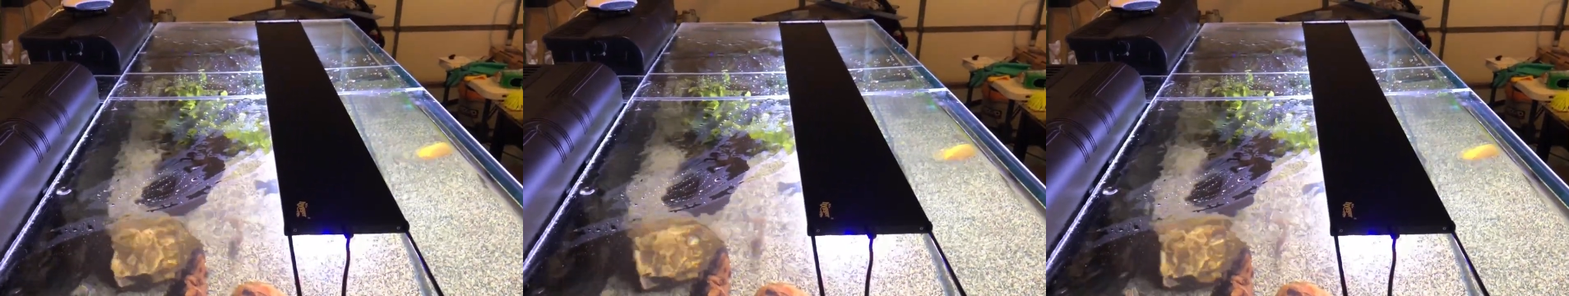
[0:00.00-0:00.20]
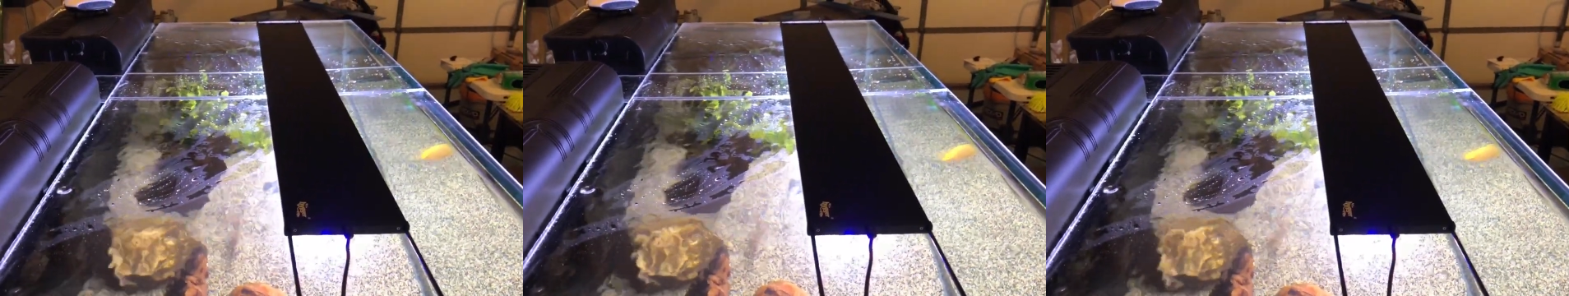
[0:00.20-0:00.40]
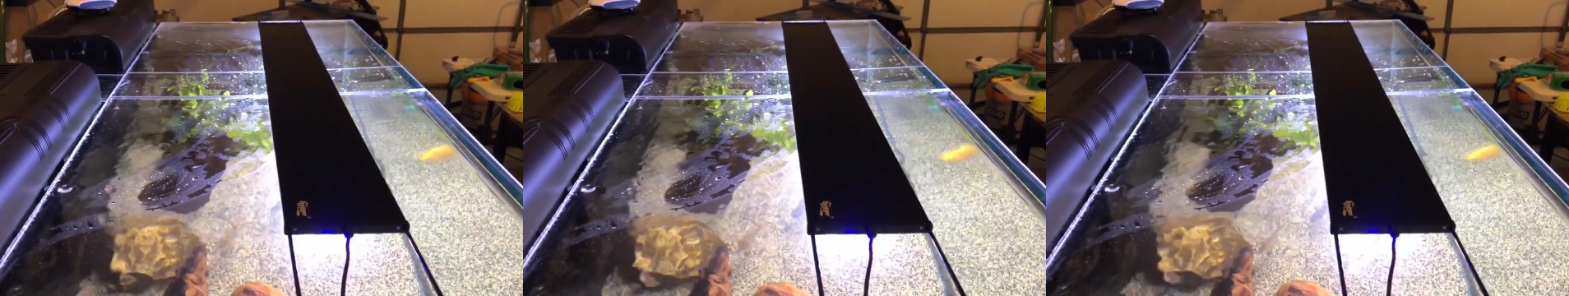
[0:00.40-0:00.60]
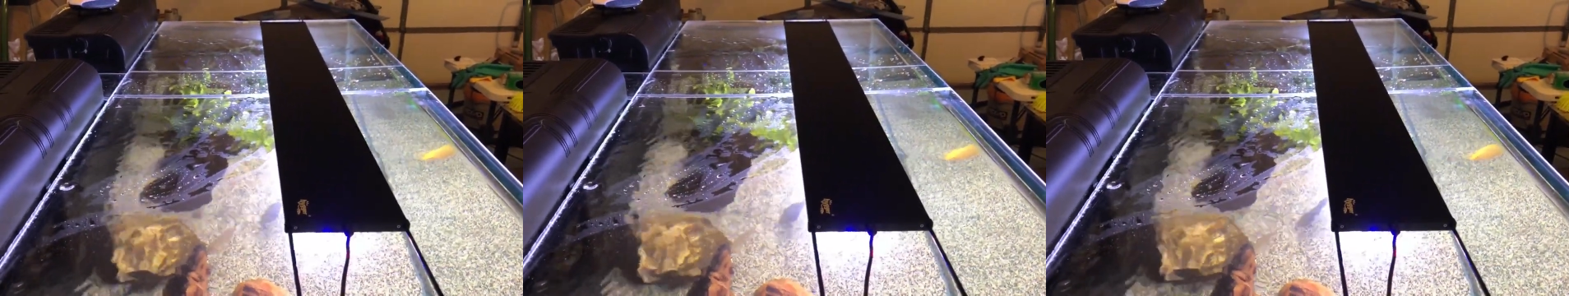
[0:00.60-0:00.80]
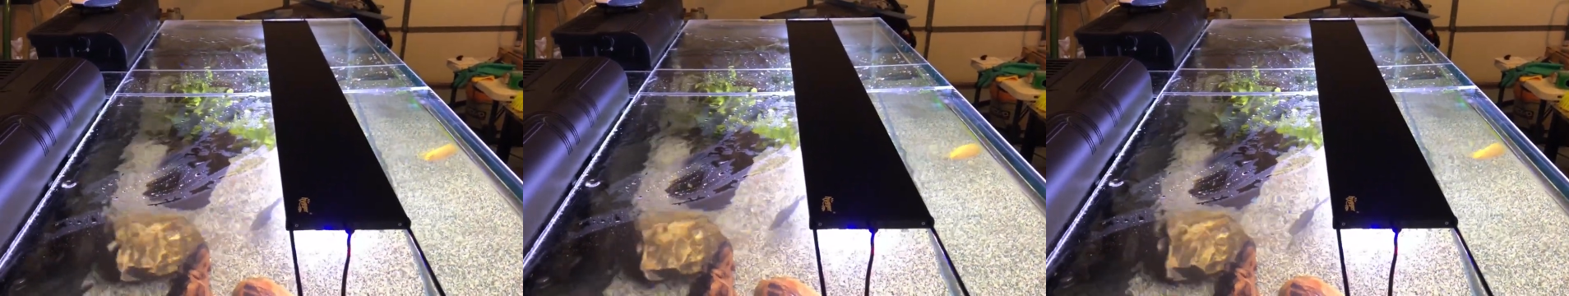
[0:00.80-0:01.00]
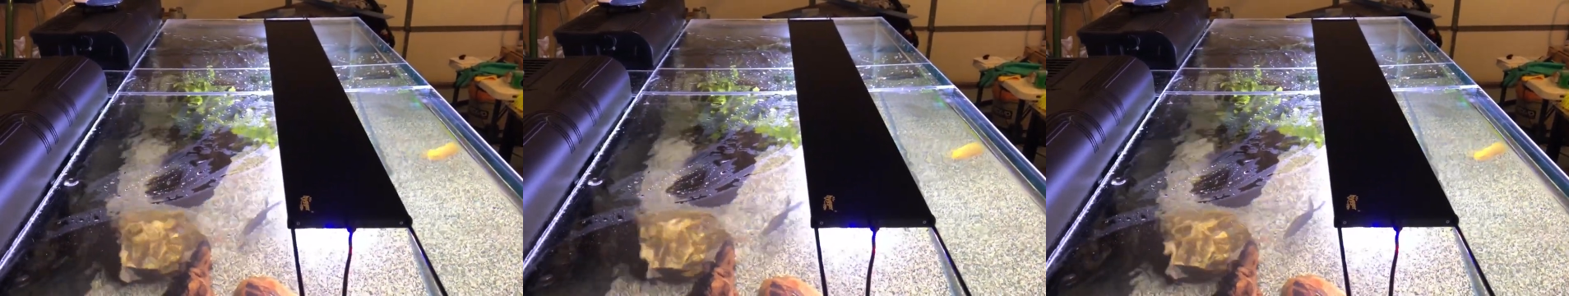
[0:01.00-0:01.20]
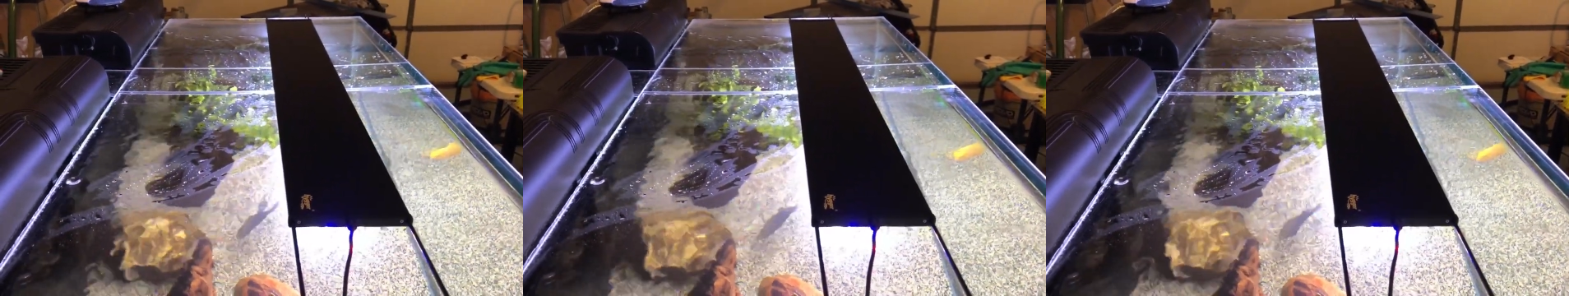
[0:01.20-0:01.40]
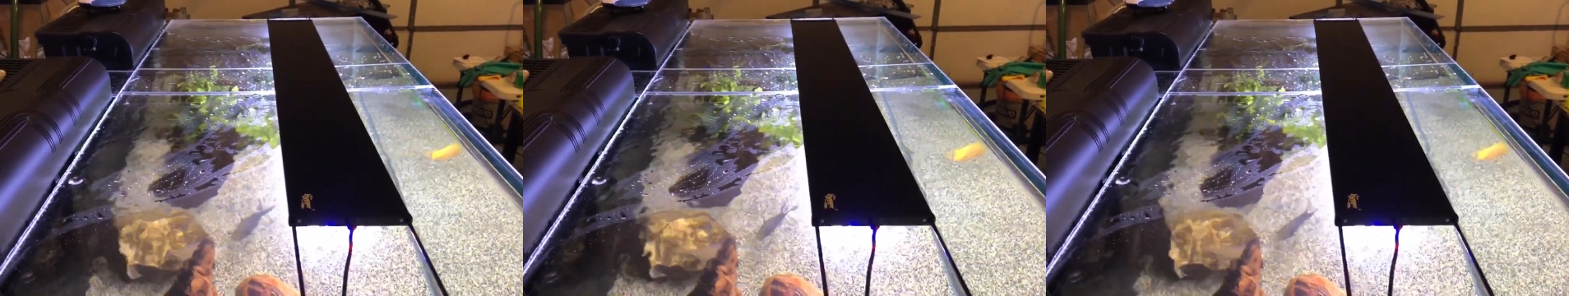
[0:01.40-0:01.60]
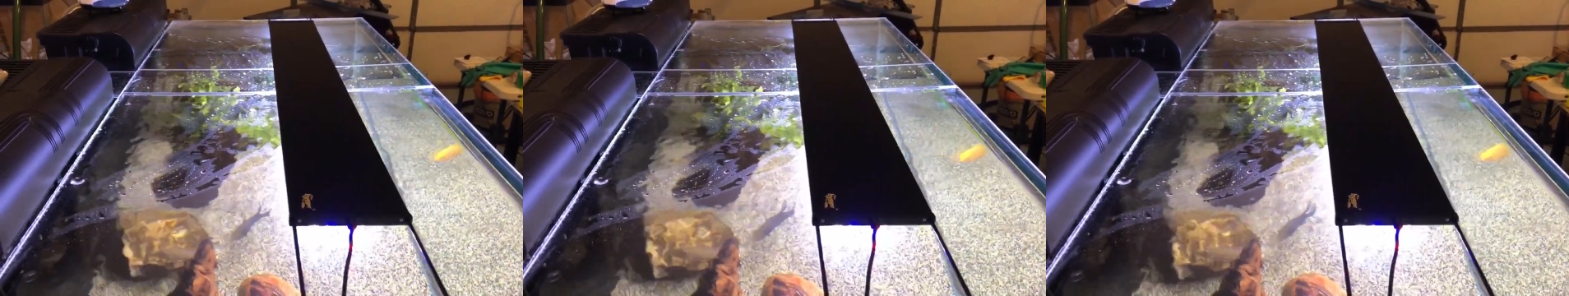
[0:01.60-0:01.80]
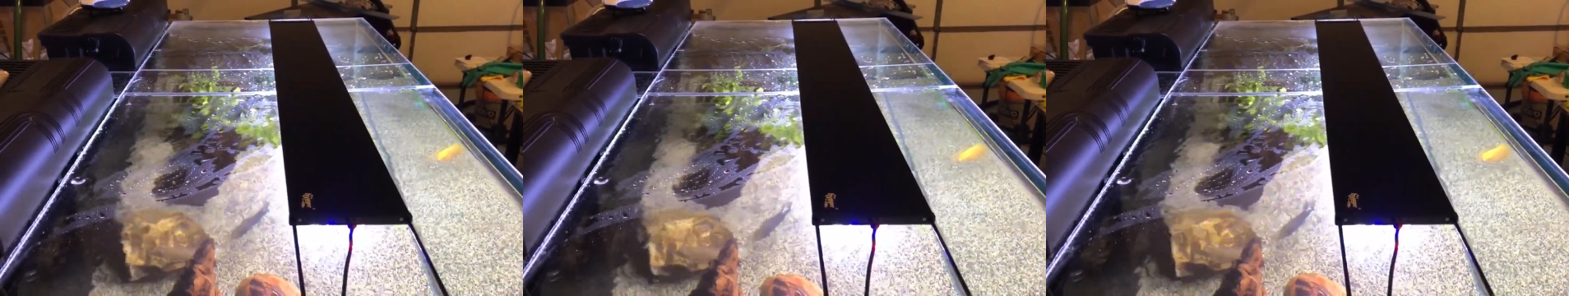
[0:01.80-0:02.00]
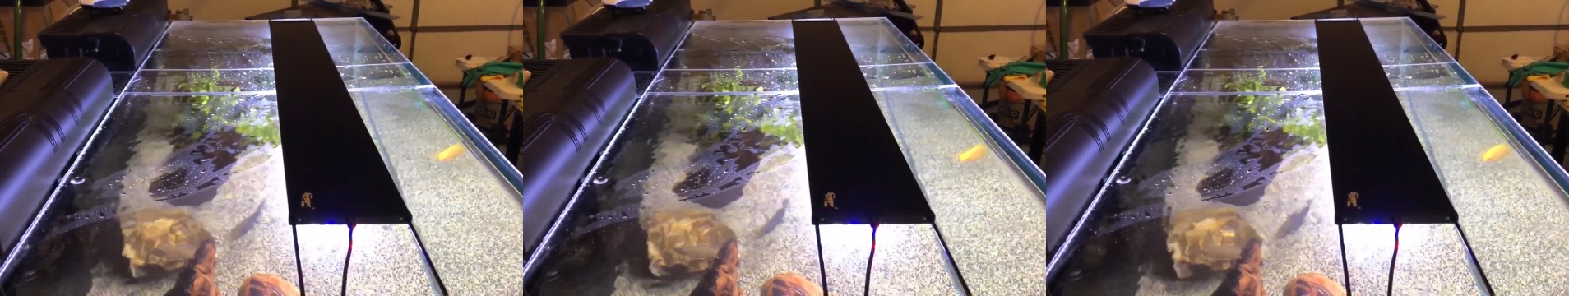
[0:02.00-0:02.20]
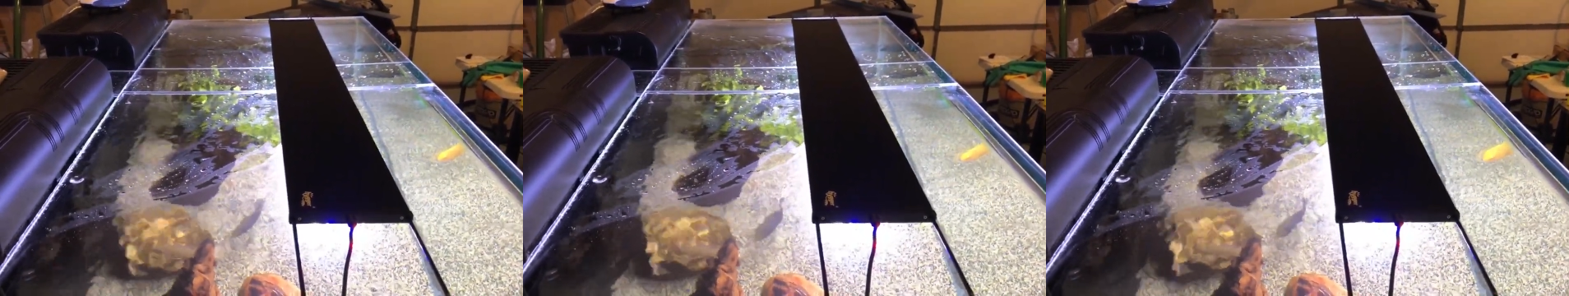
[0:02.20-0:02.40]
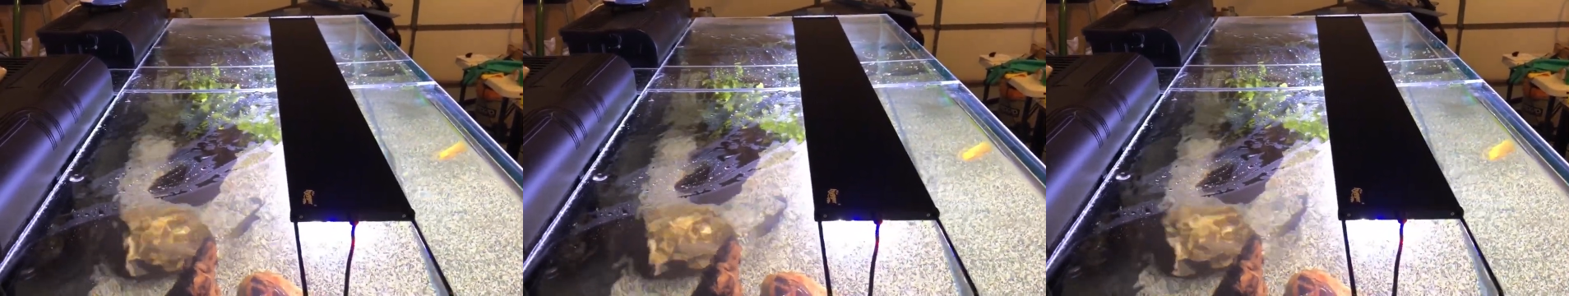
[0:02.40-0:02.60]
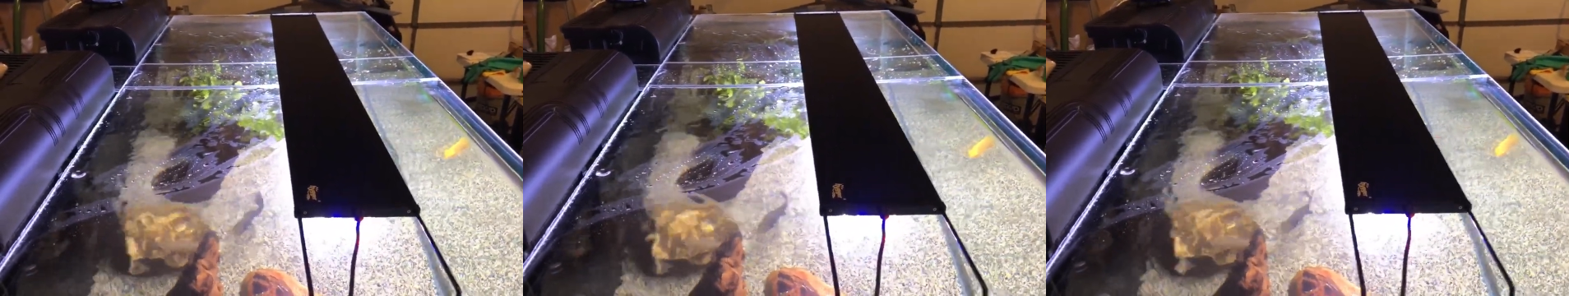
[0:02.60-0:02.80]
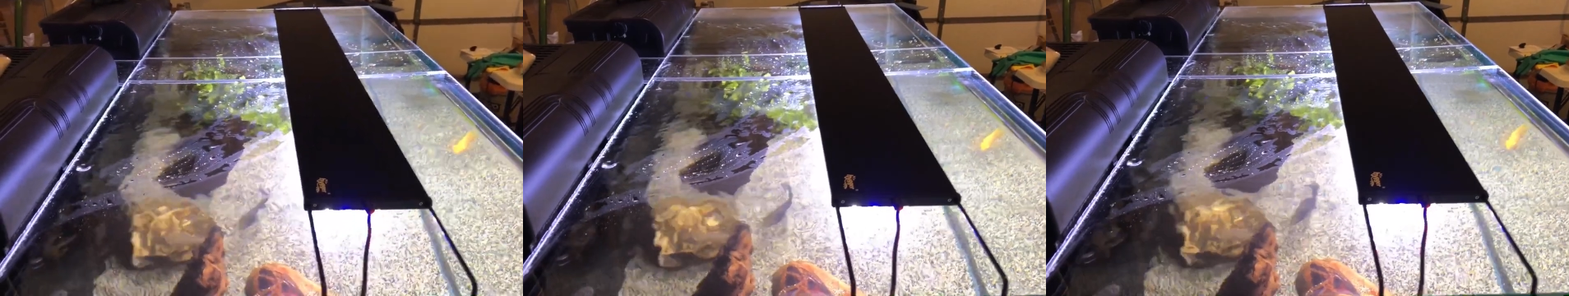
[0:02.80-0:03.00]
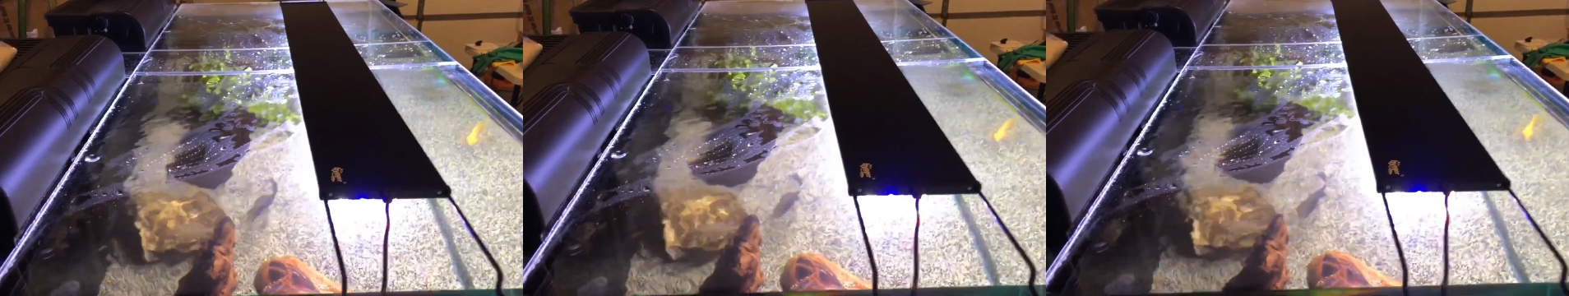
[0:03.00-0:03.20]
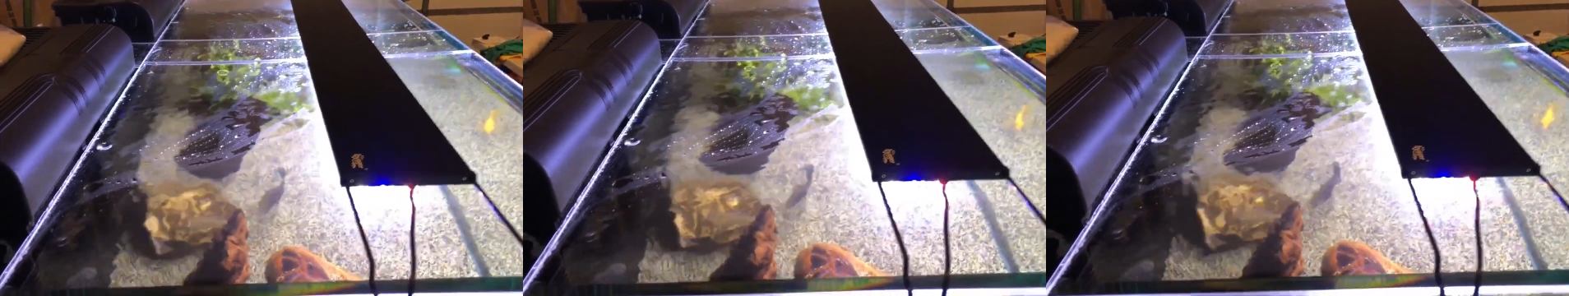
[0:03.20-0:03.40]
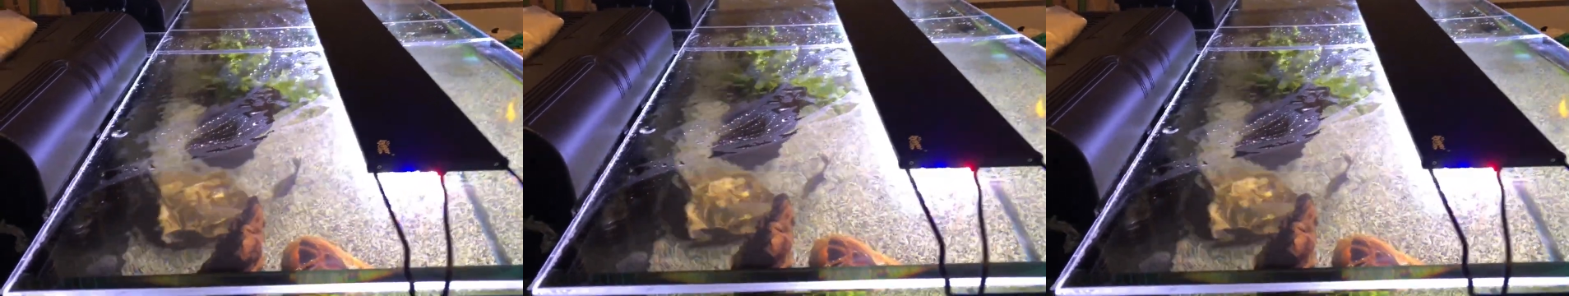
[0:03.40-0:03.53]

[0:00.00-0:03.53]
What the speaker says: (no speaker visible)